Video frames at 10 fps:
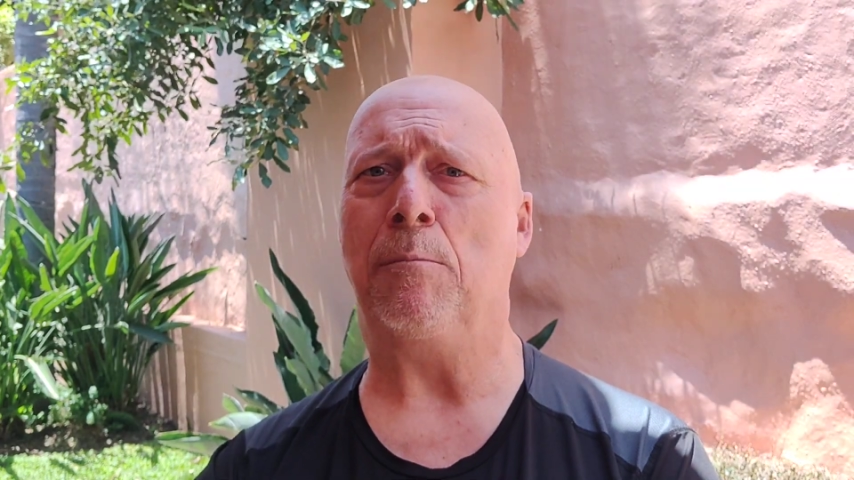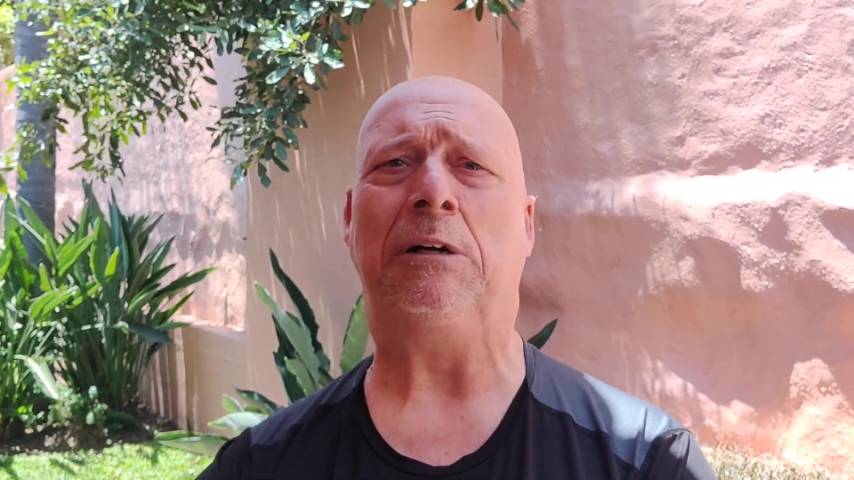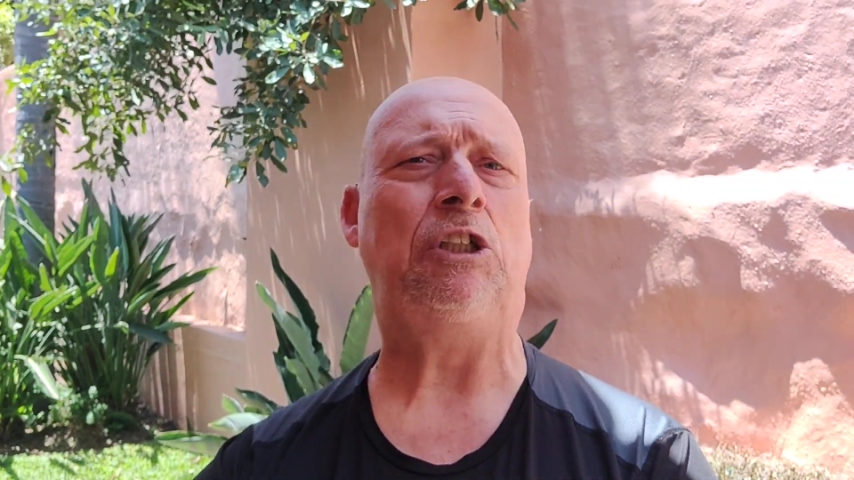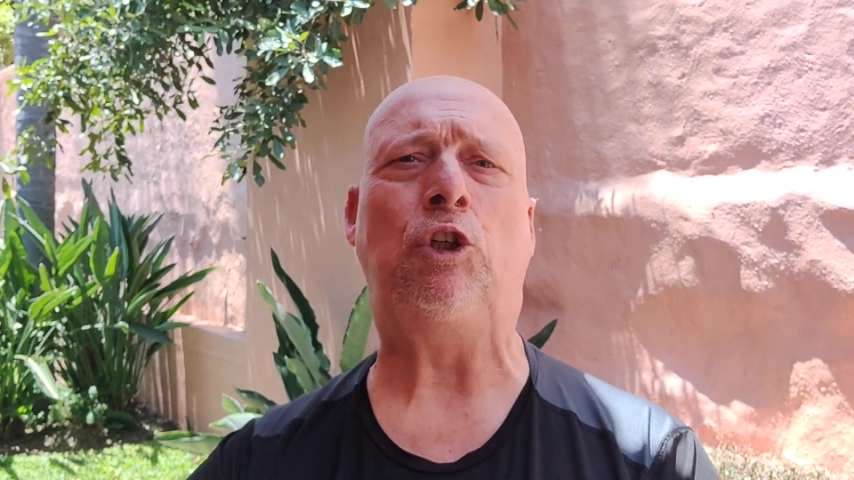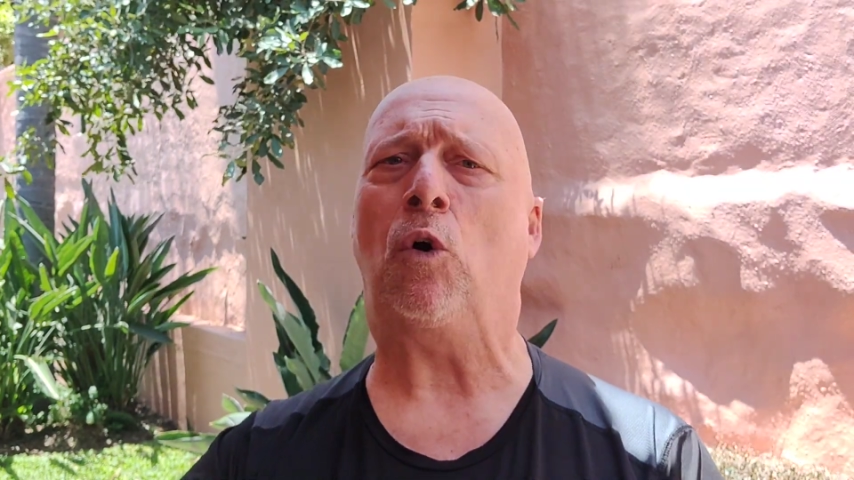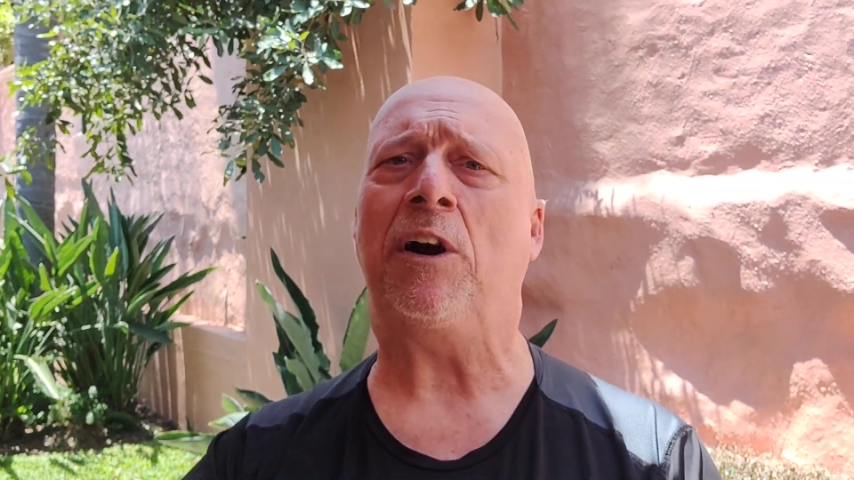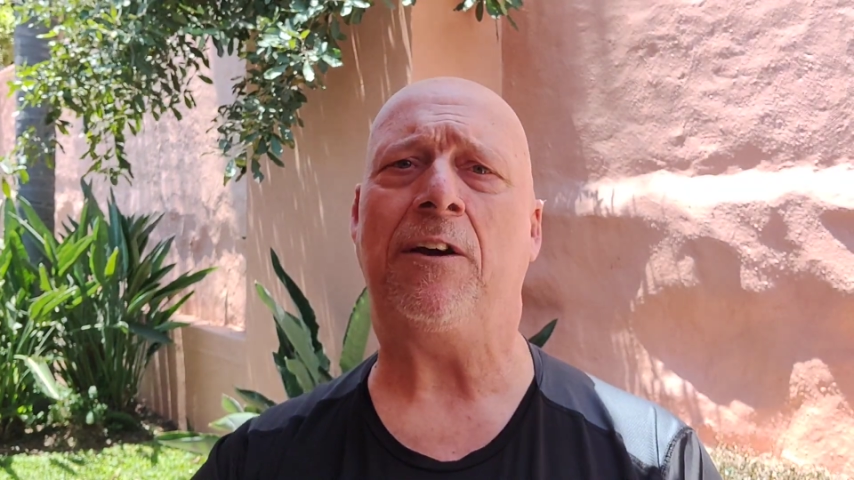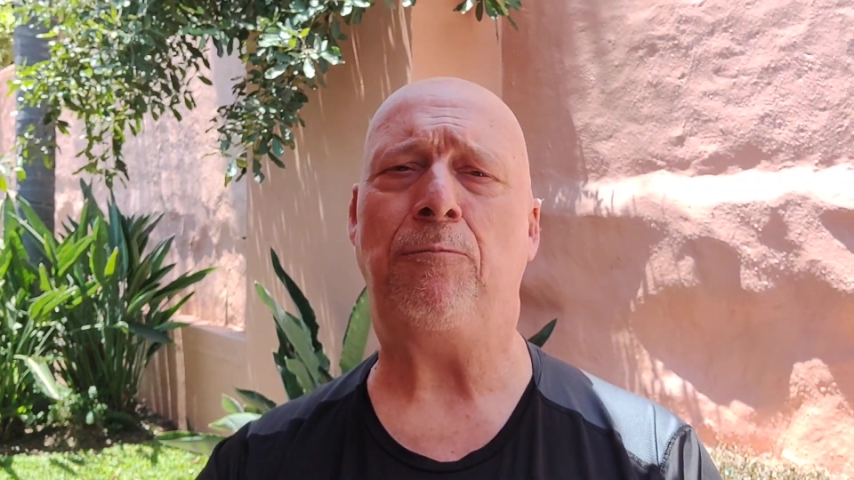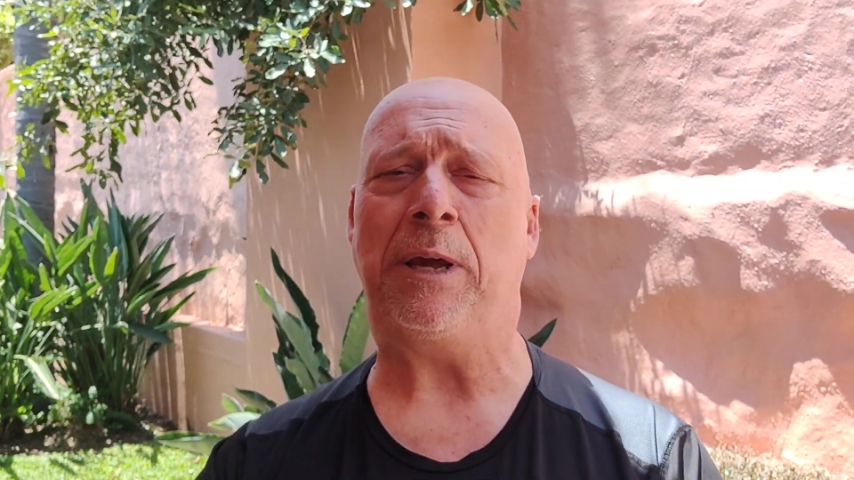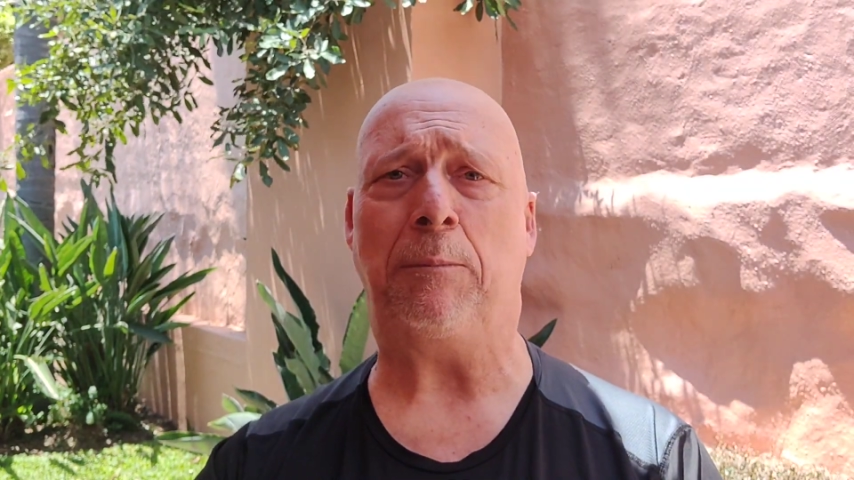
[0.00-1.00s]
a
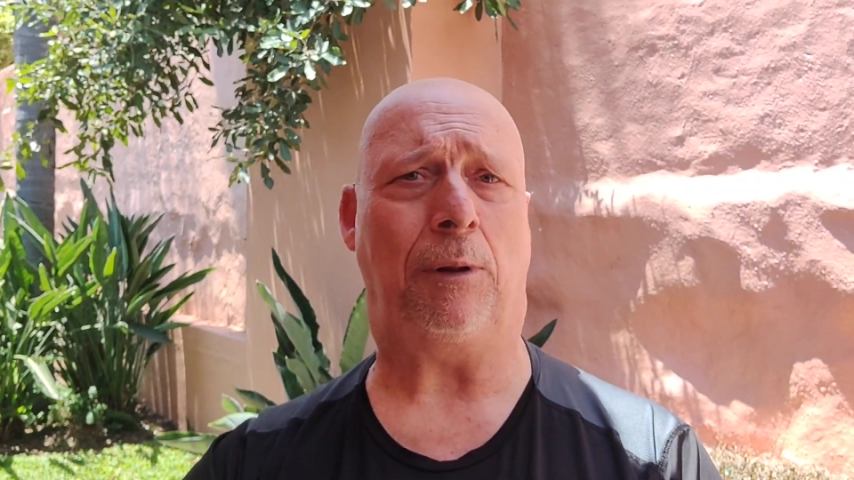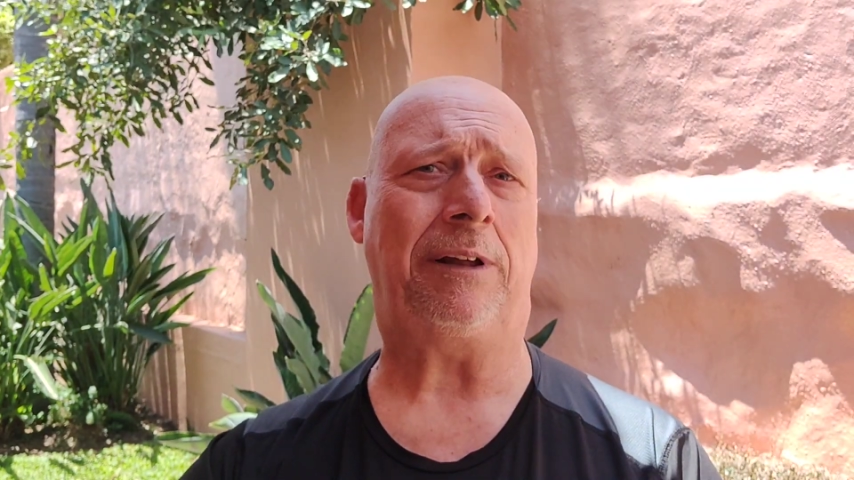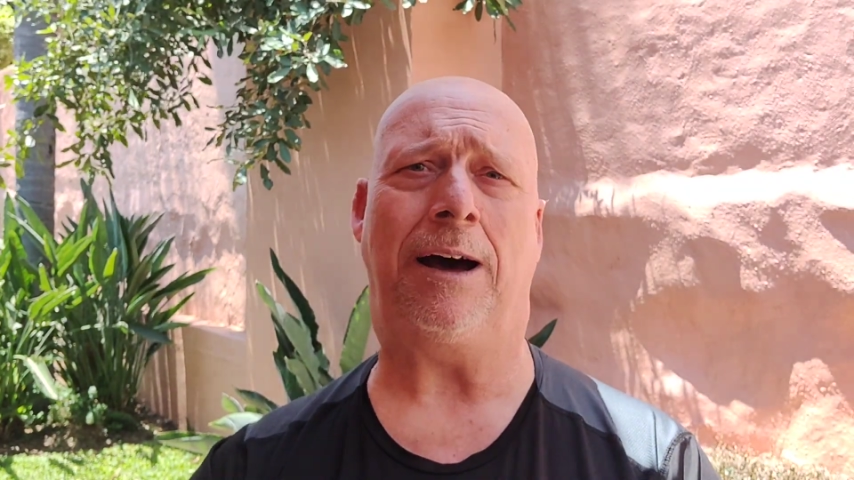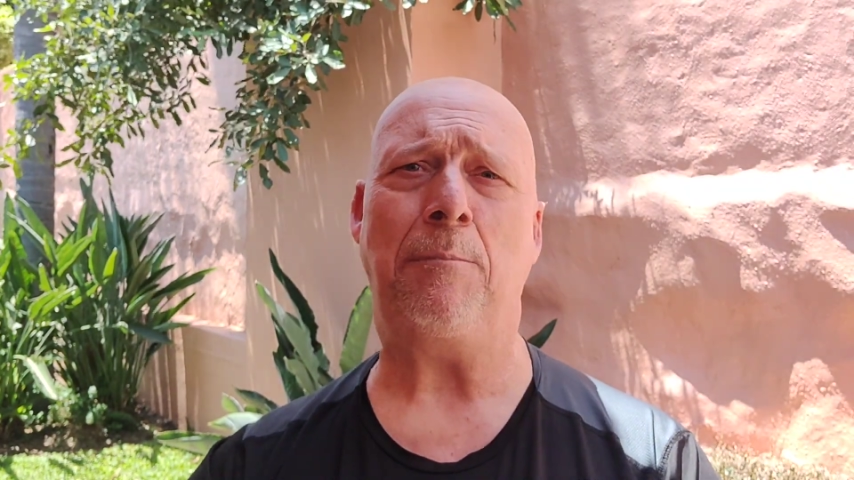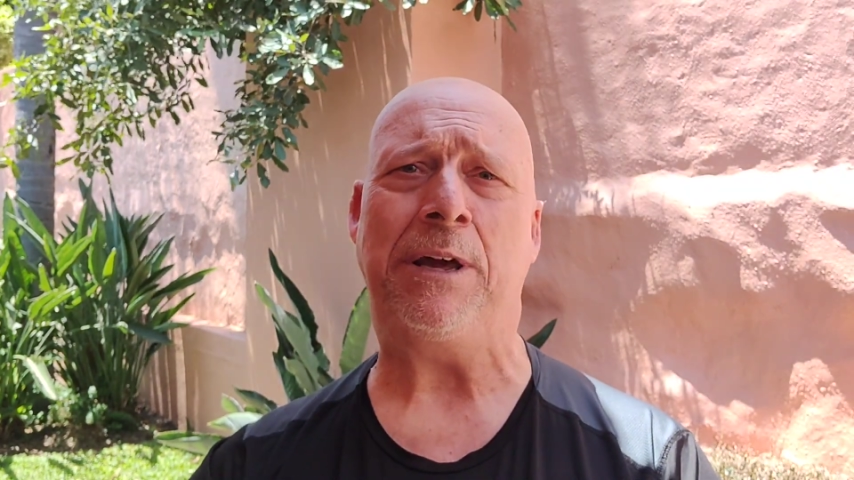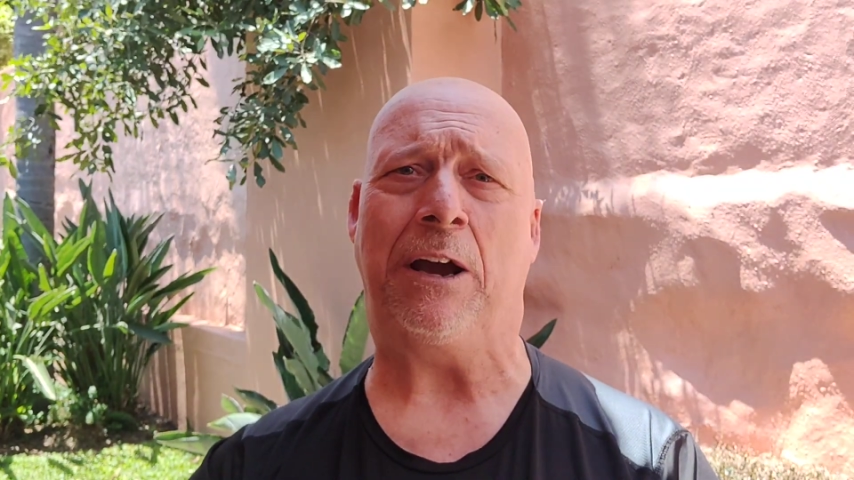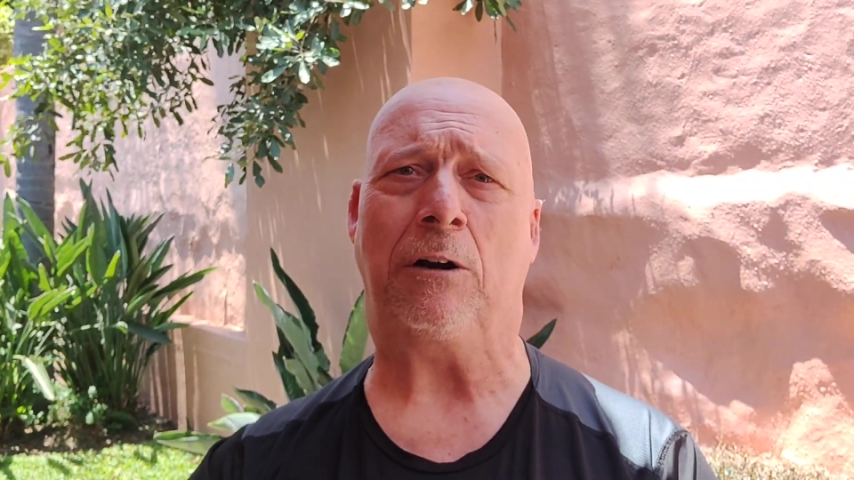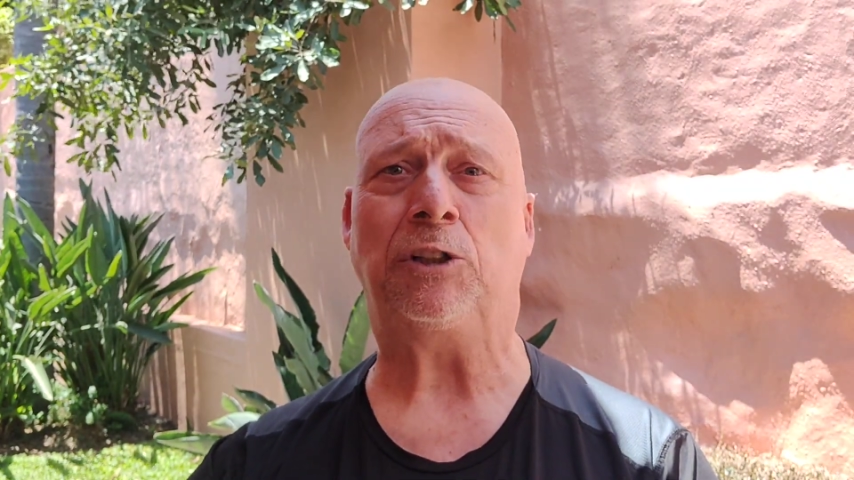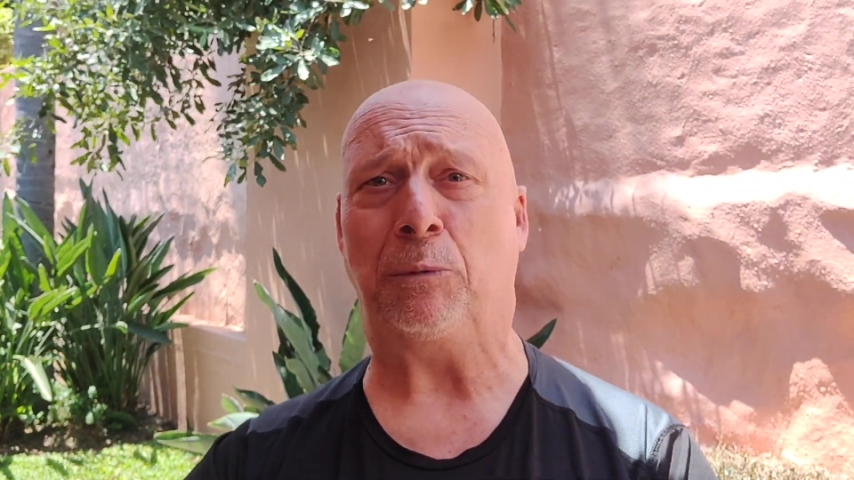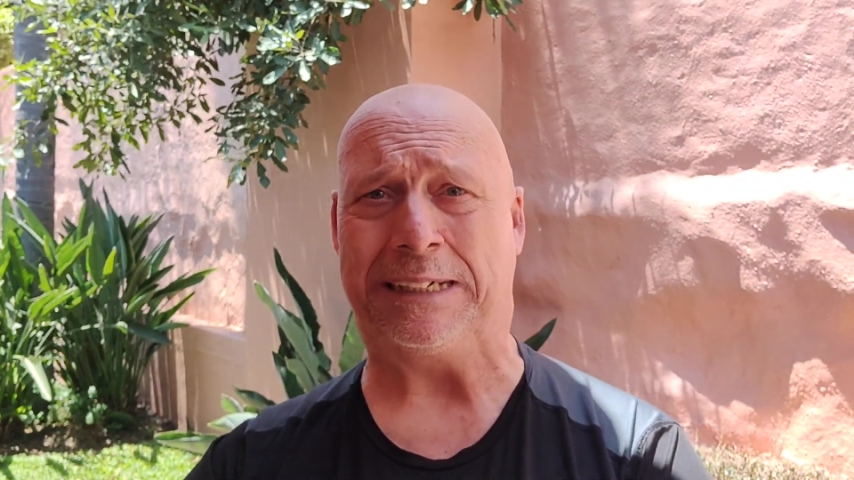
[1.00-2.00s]
majority of people come here to